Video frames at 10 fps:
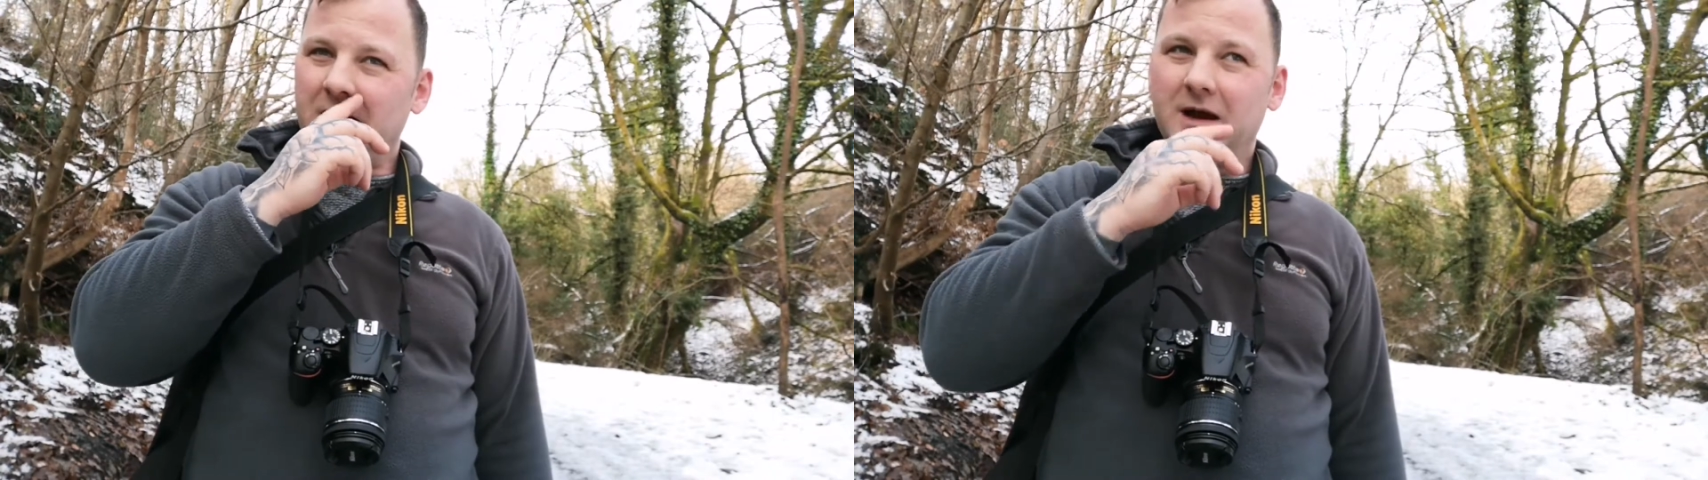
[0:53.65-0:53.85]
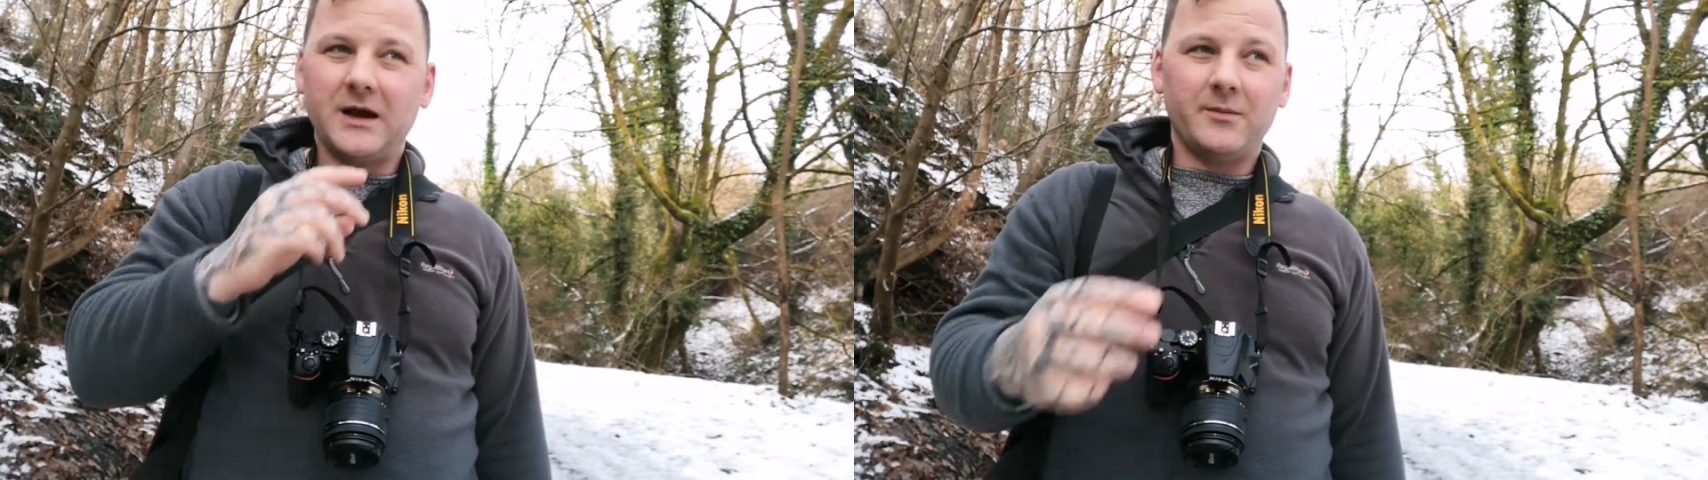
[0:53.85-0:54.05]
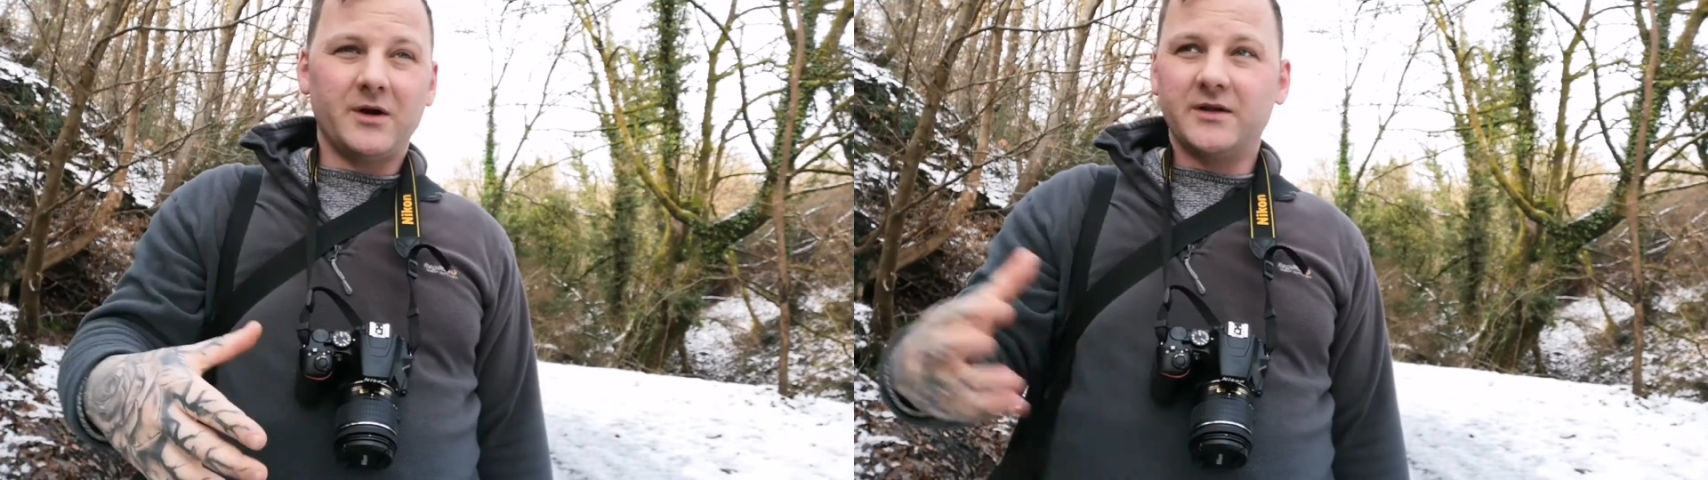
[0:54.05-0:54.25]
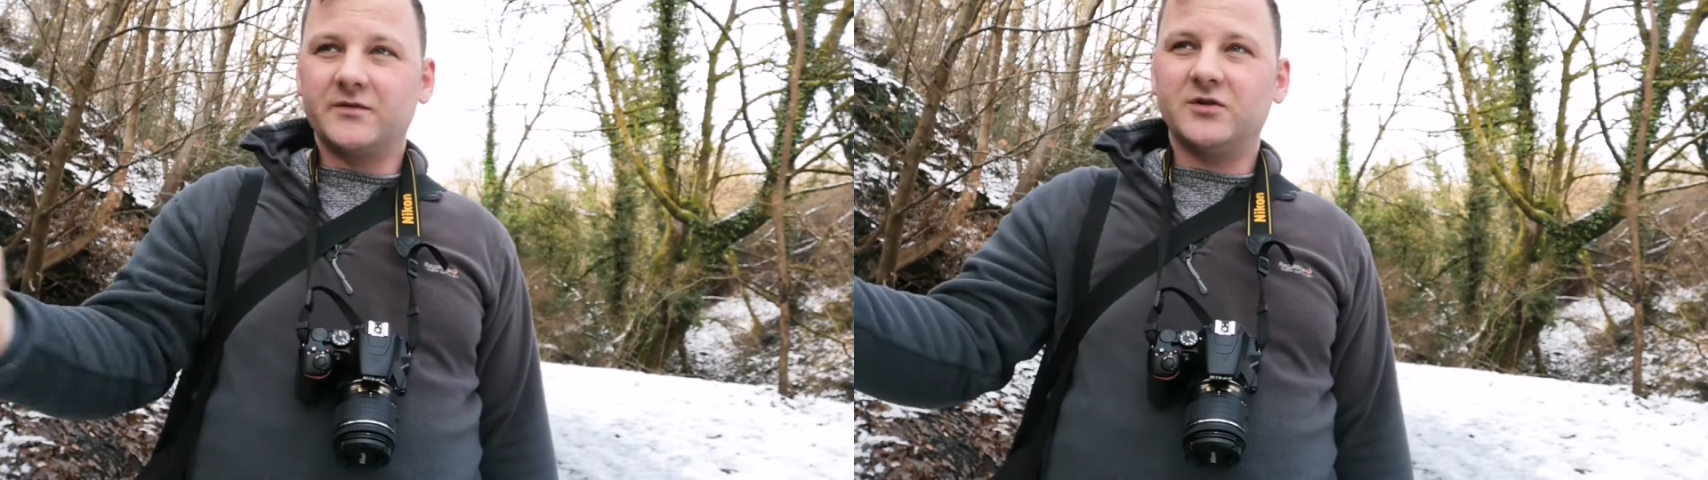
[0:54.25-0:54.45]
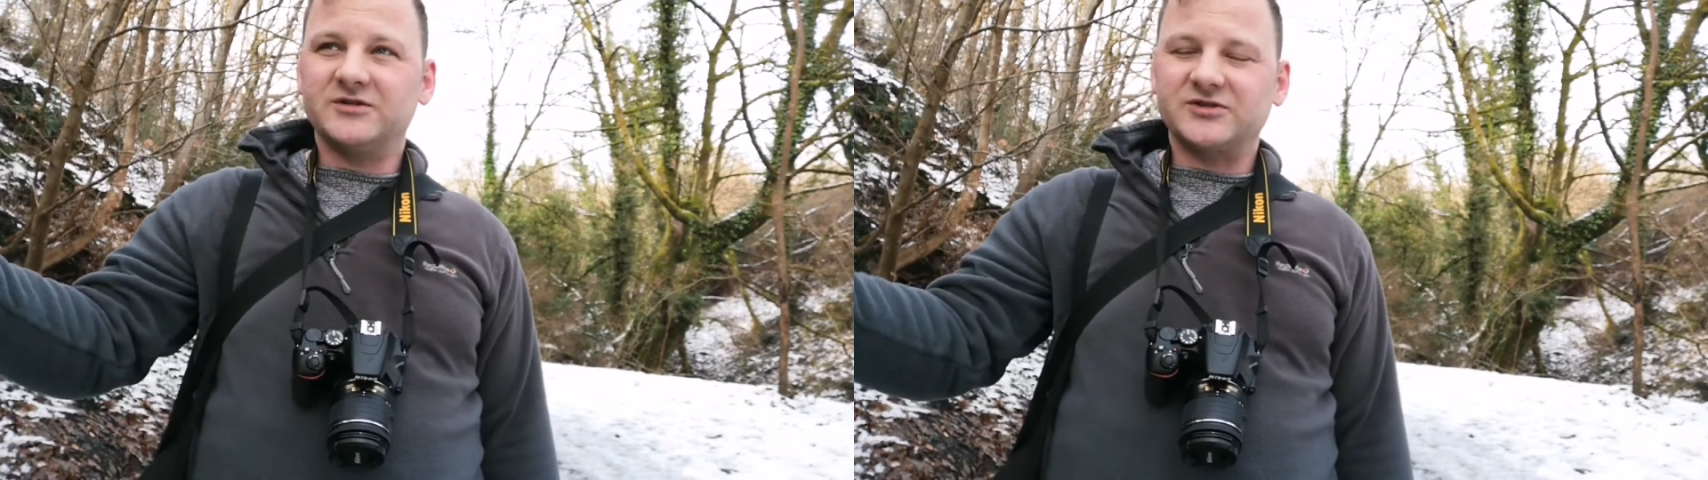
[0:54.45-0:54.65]
And of
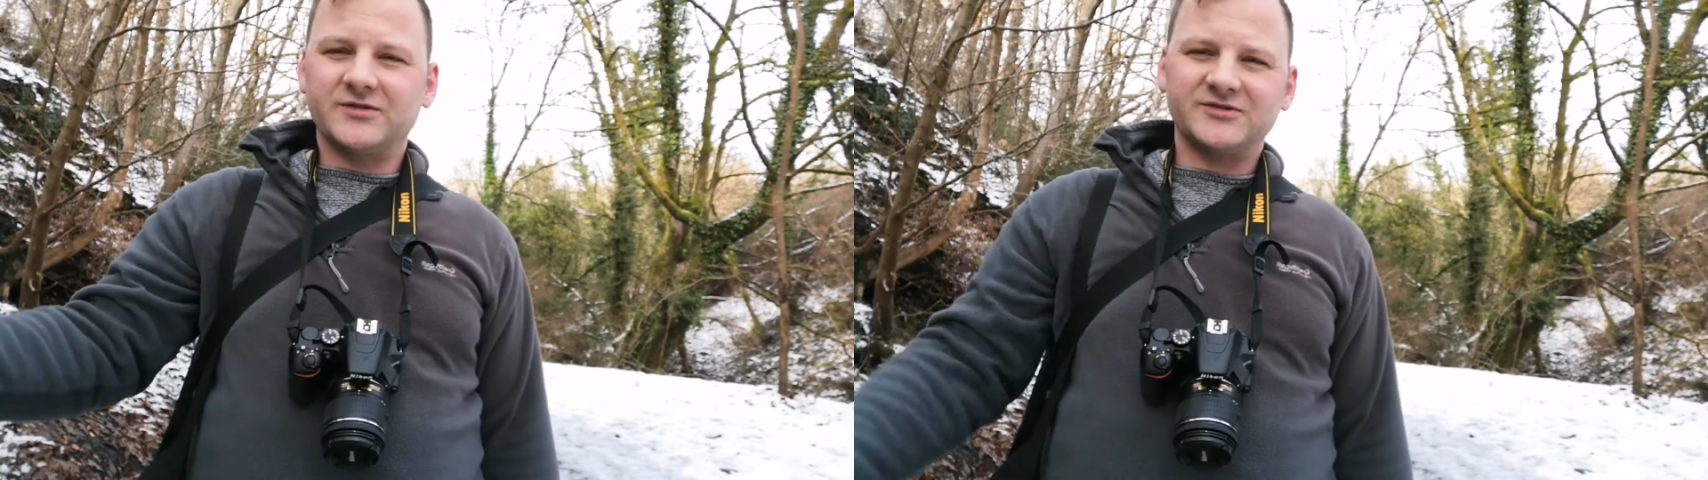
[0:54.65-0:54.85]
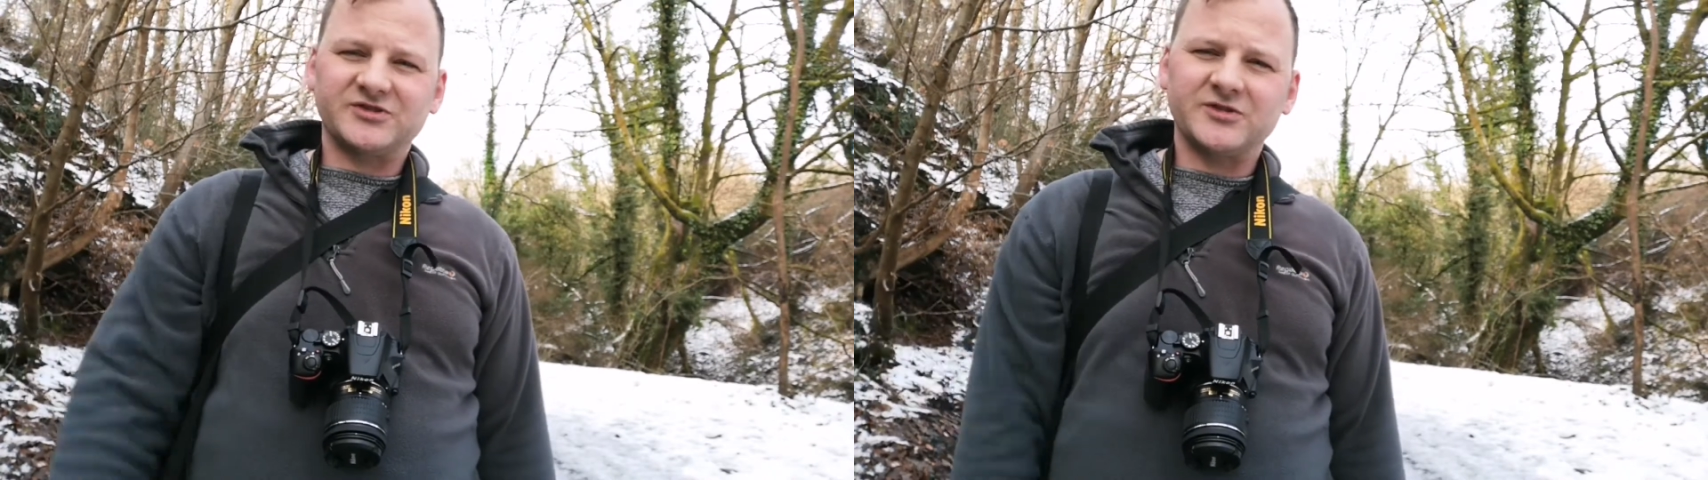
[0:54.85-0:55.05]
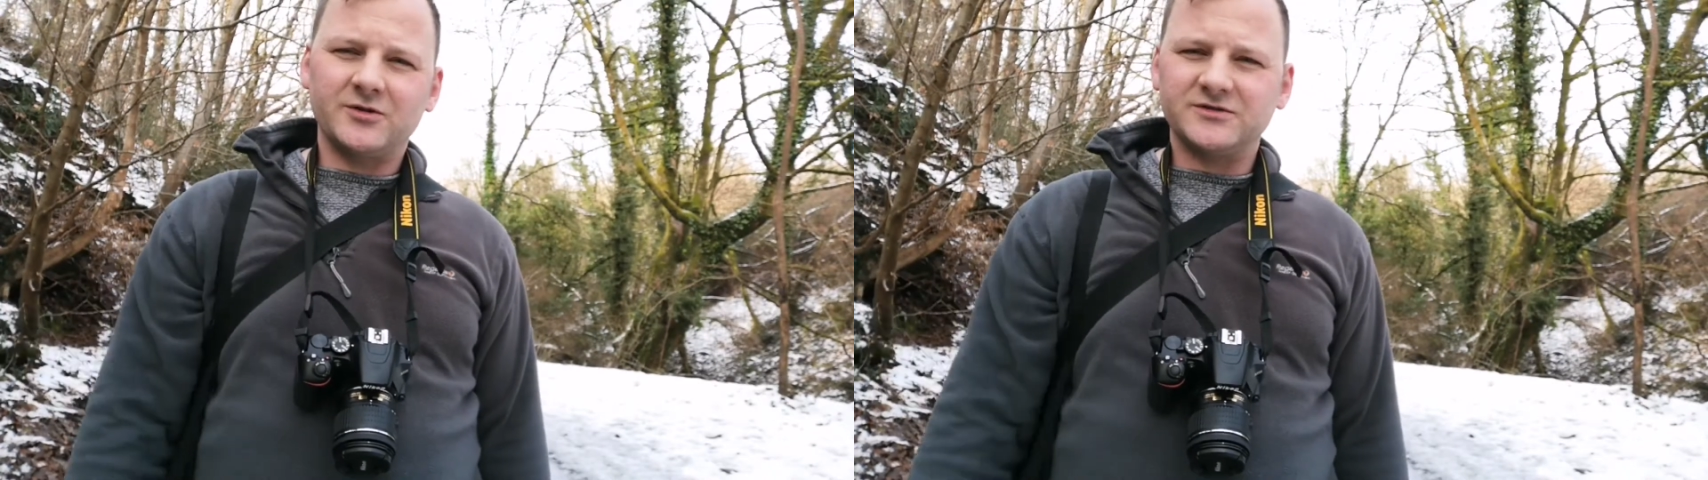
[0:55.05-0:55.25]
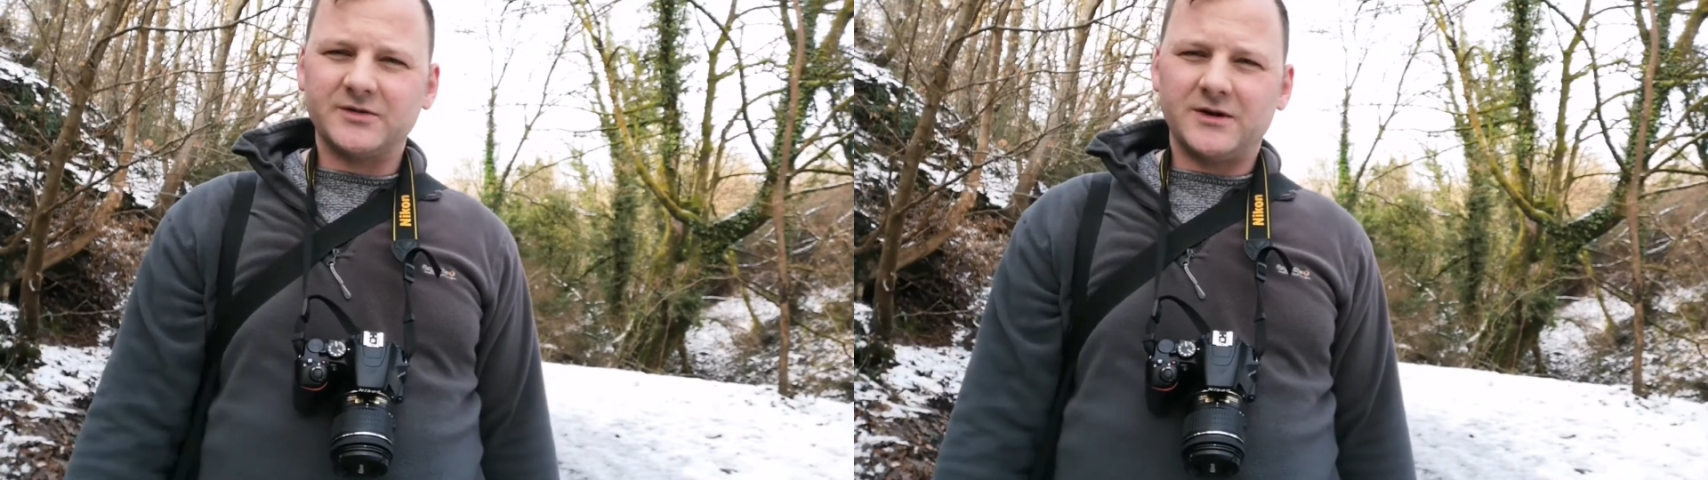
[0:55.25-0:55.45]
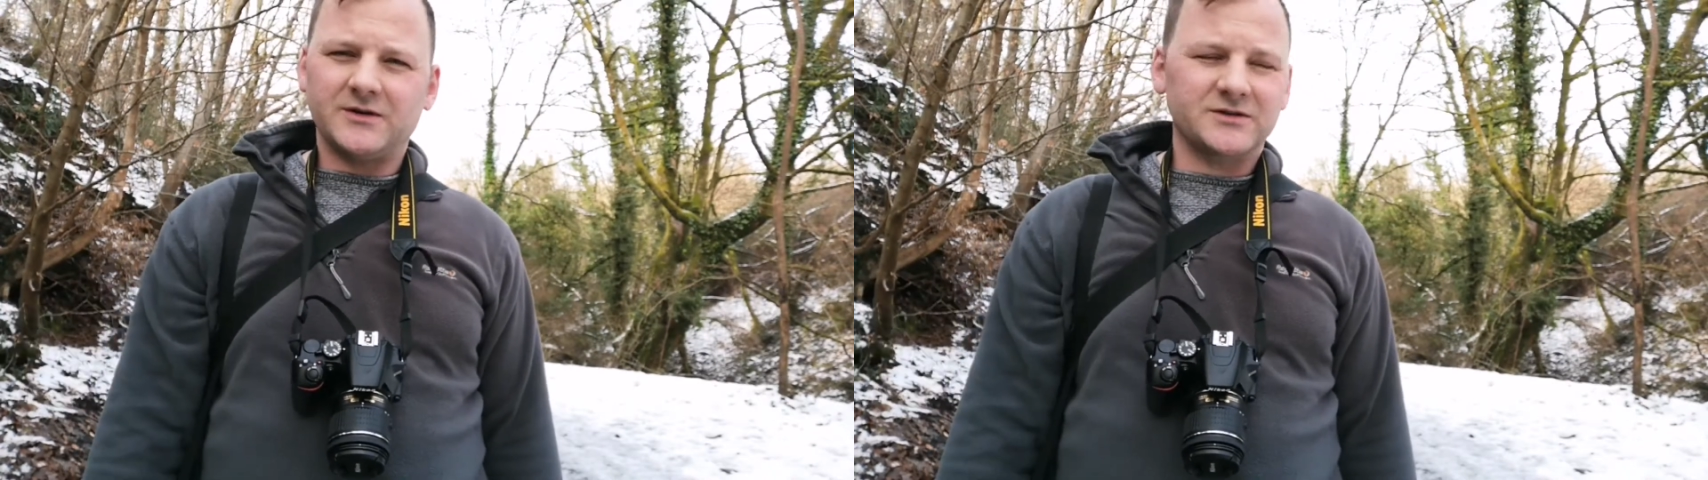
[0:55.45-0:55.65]
course all the snow as well.